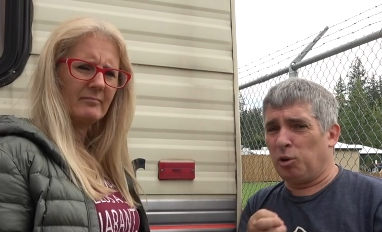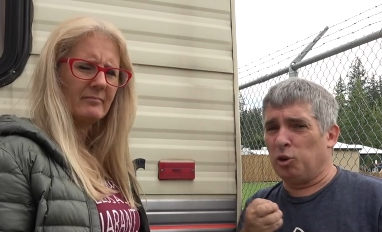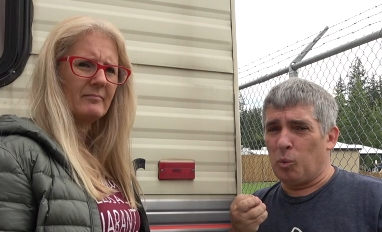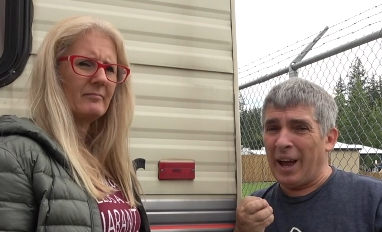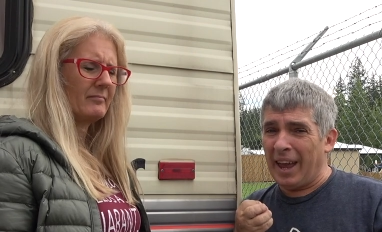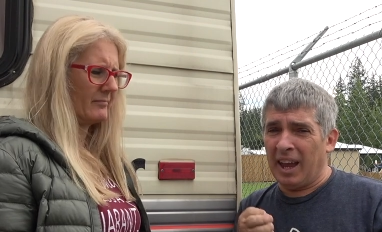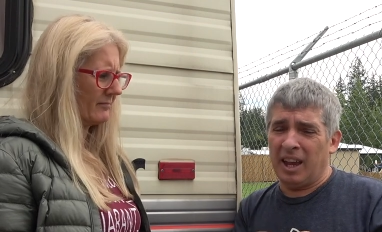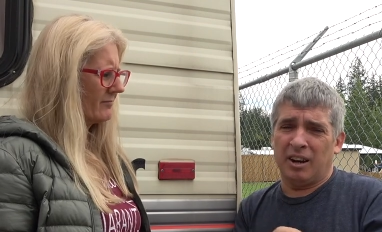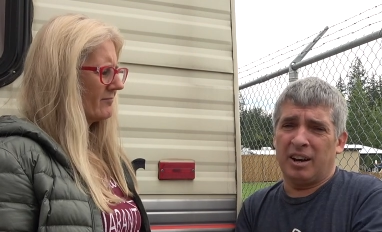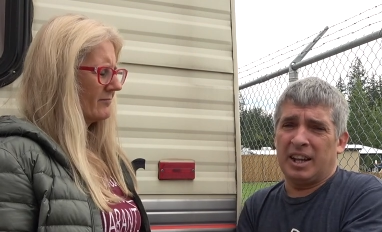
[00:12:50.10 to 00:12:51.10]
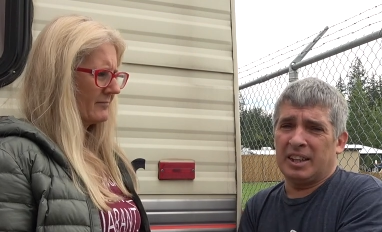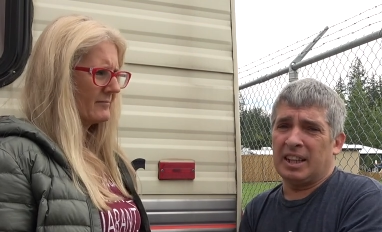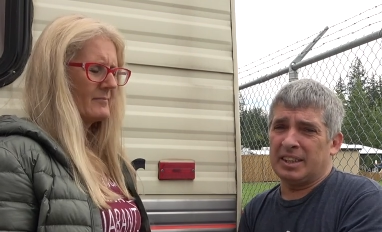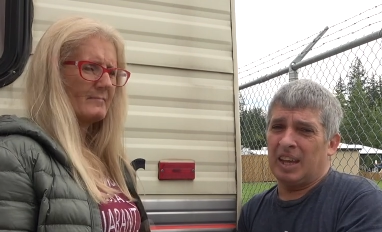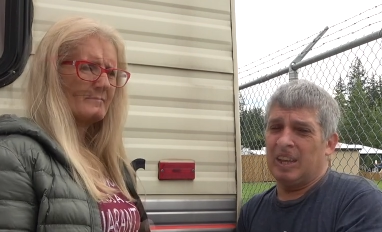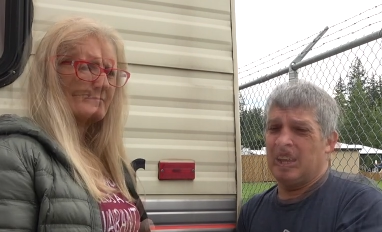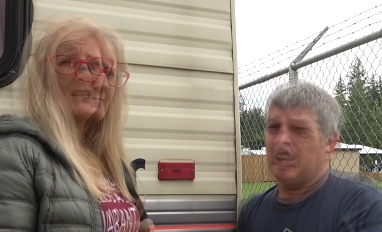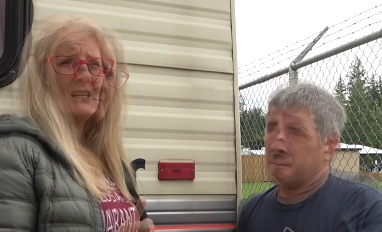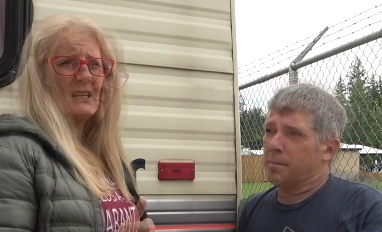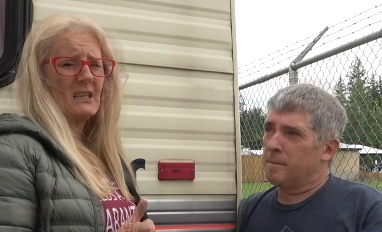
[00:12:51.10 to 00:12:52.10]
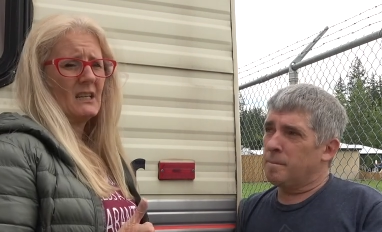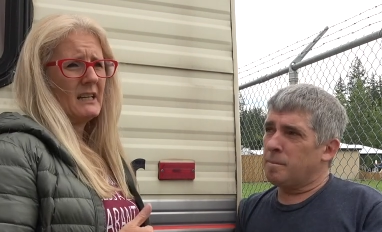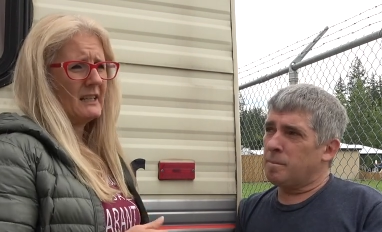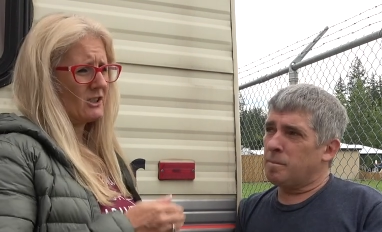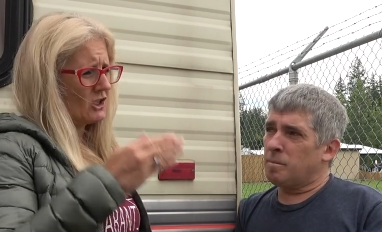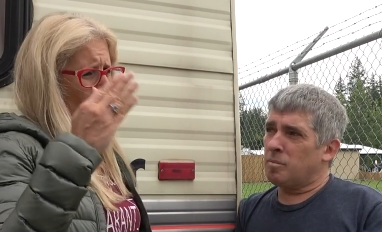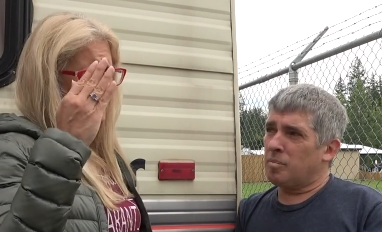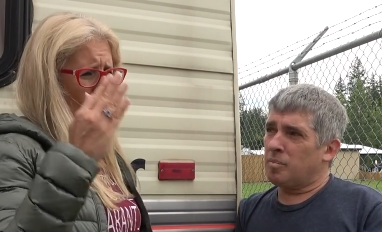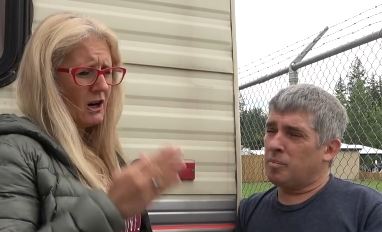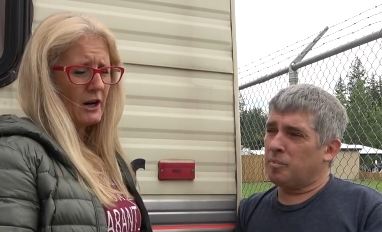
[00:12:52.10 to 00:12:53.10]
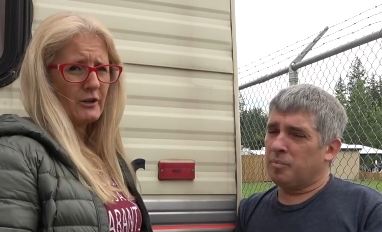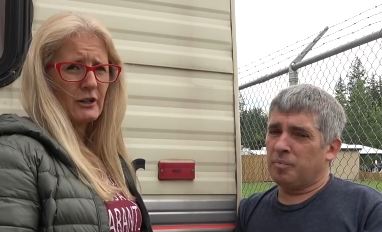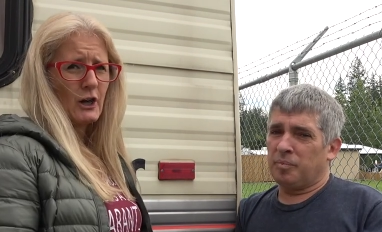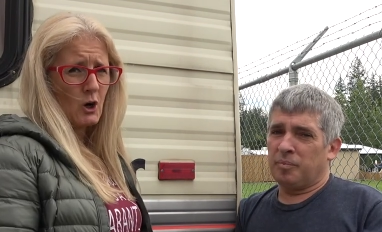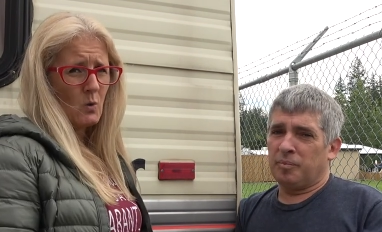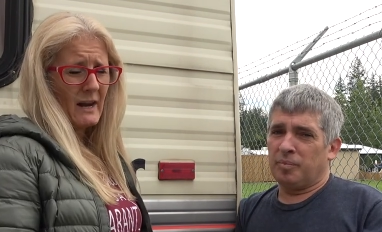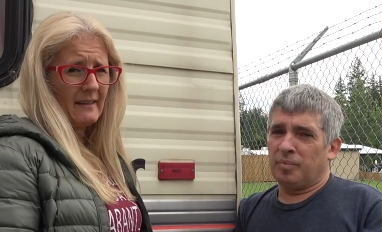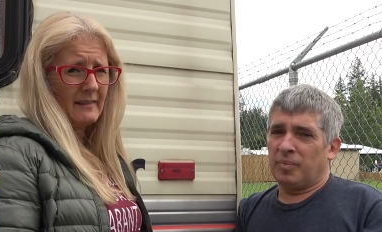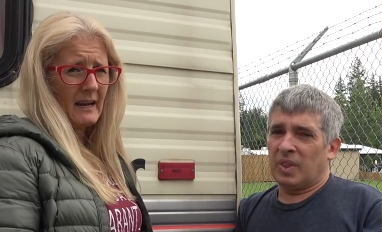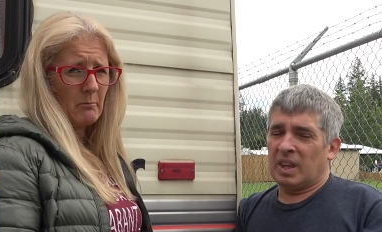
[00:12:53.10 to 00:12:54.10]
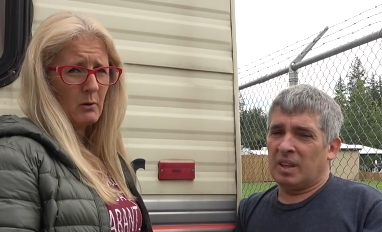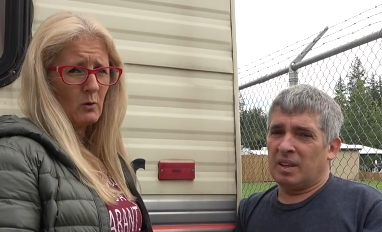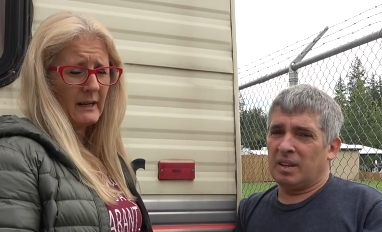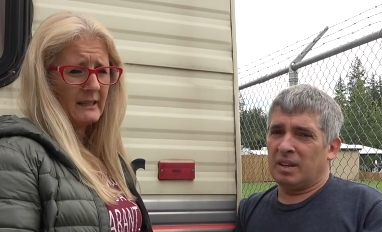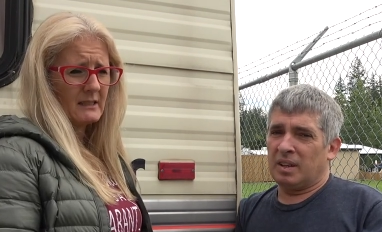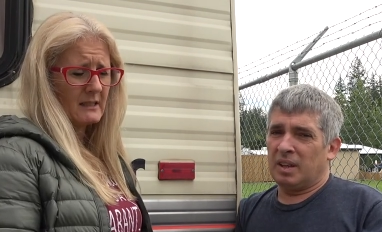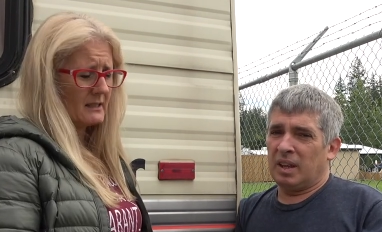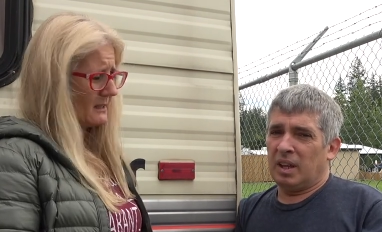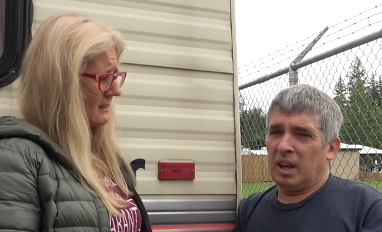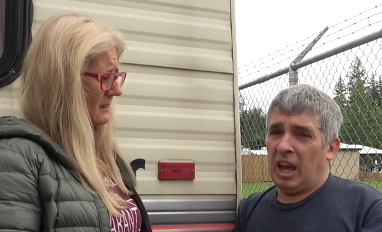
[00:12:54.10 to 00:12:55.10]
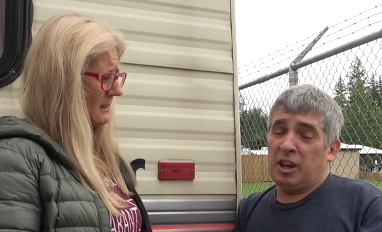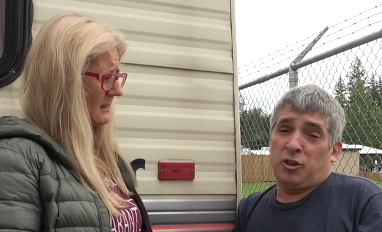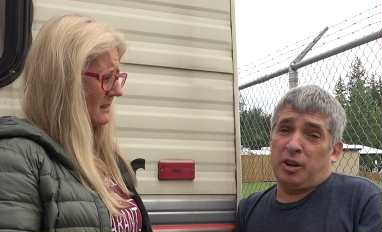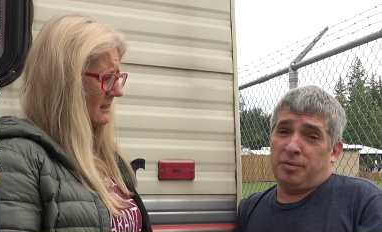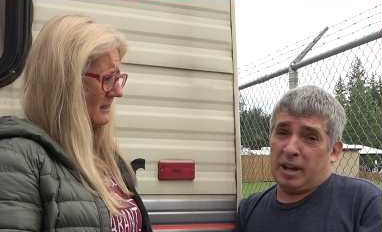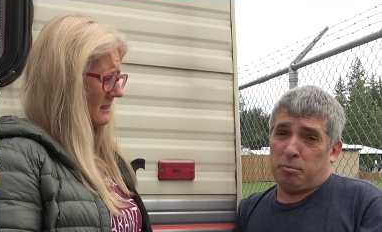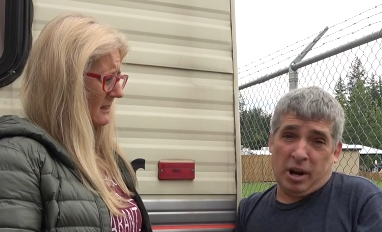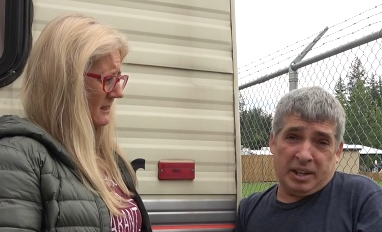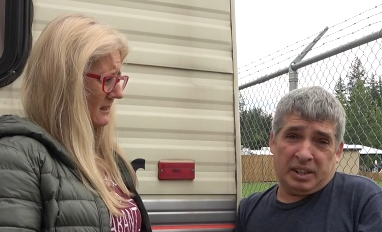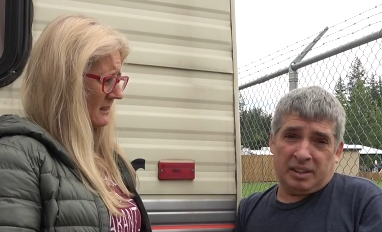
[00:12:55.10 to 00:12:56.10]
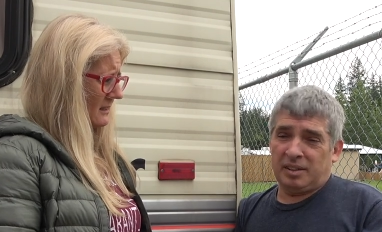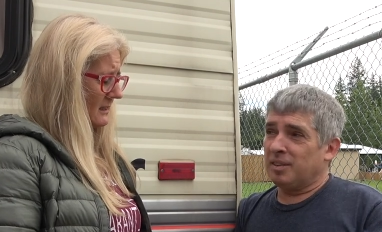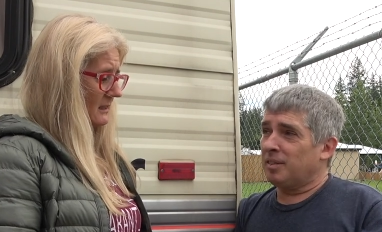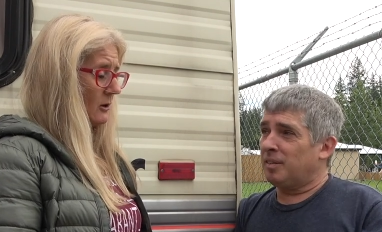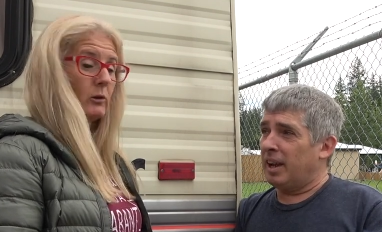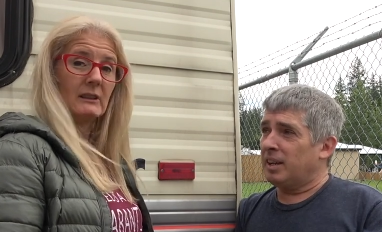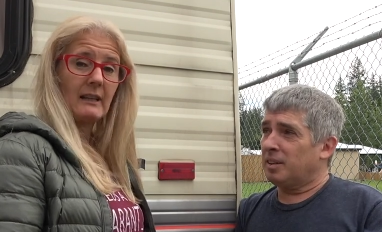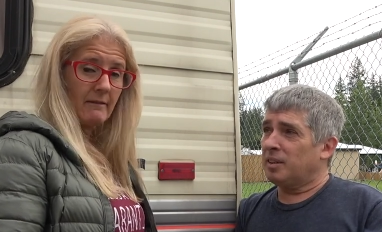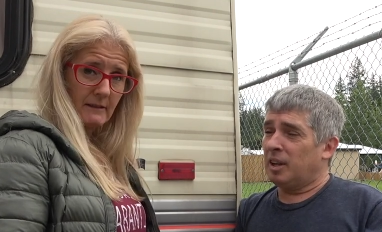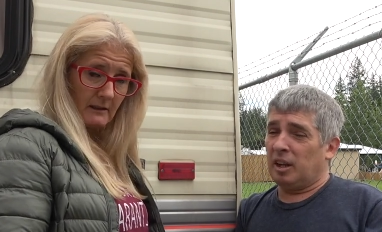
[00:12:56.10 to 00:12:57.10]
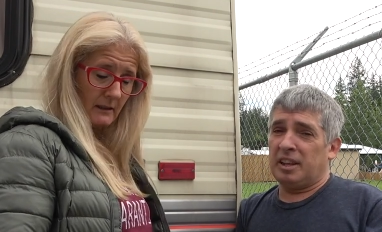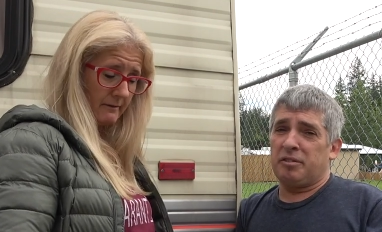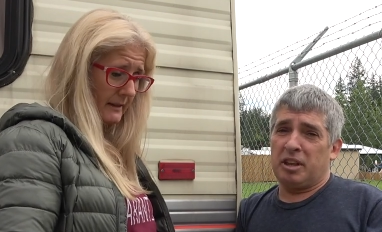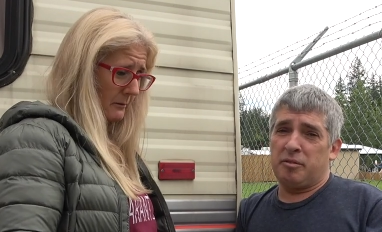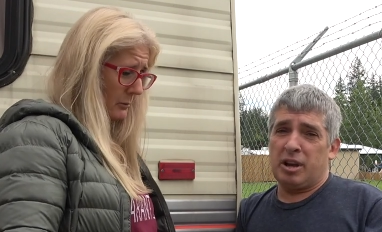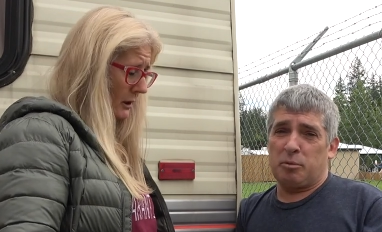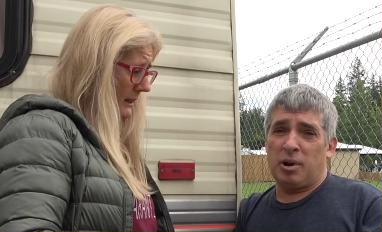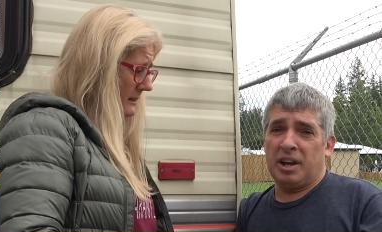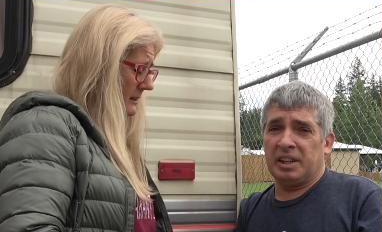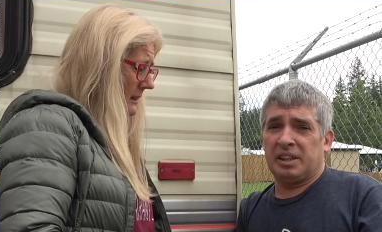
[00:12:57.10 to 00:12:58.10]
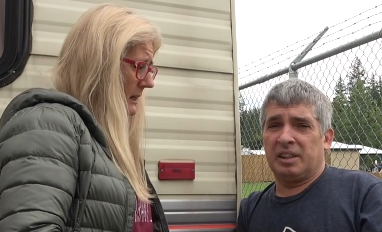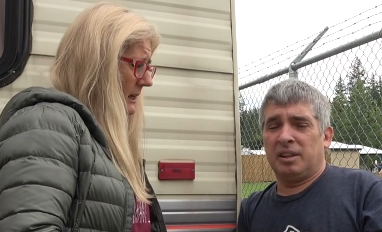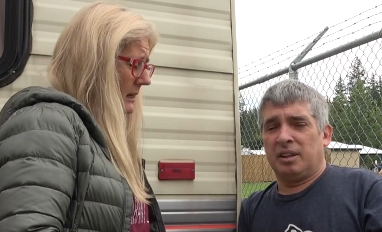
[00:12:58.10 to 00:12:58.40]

Speaker 1: pulled away or anything like that. And
Speaker 2: it's not a hard no at that point.
Speaker 1: It could affect price. Oh, right? it'll definitely, it'll definitely affect, affect price. price.